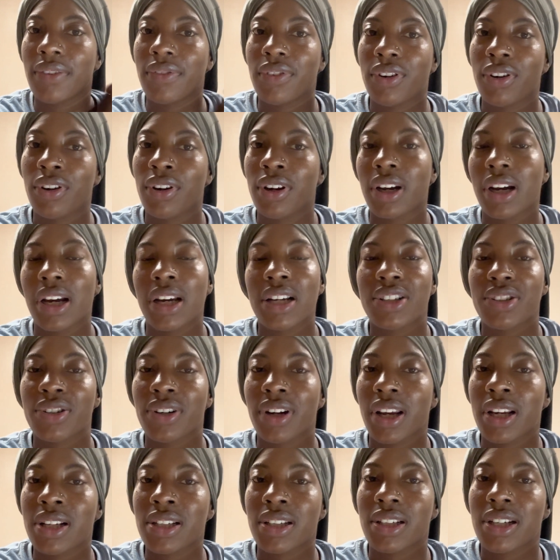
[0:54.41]
Your
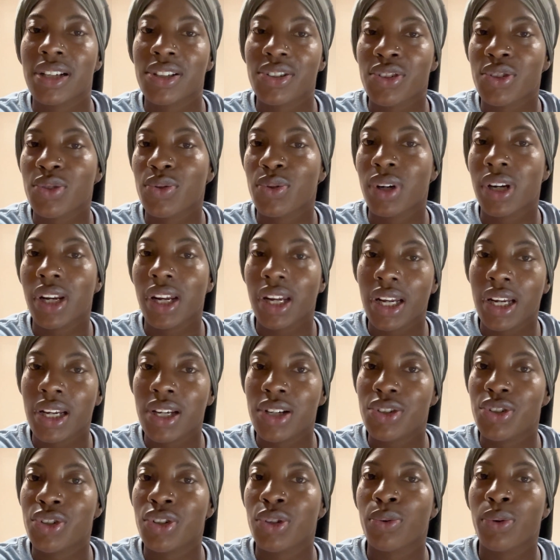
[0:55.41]
contract is 120
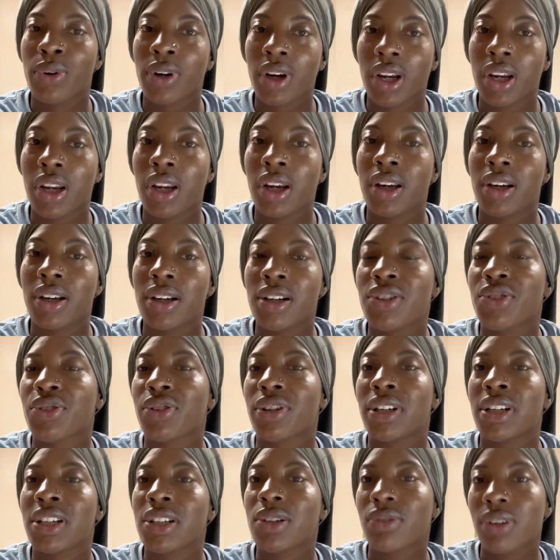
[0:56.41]
days, you're working
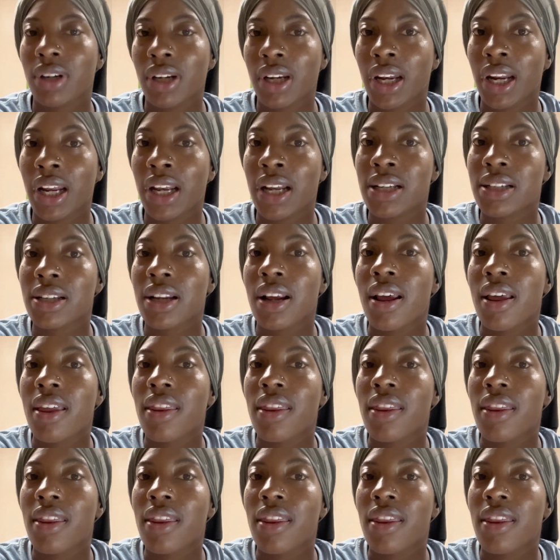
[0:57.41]
120 days.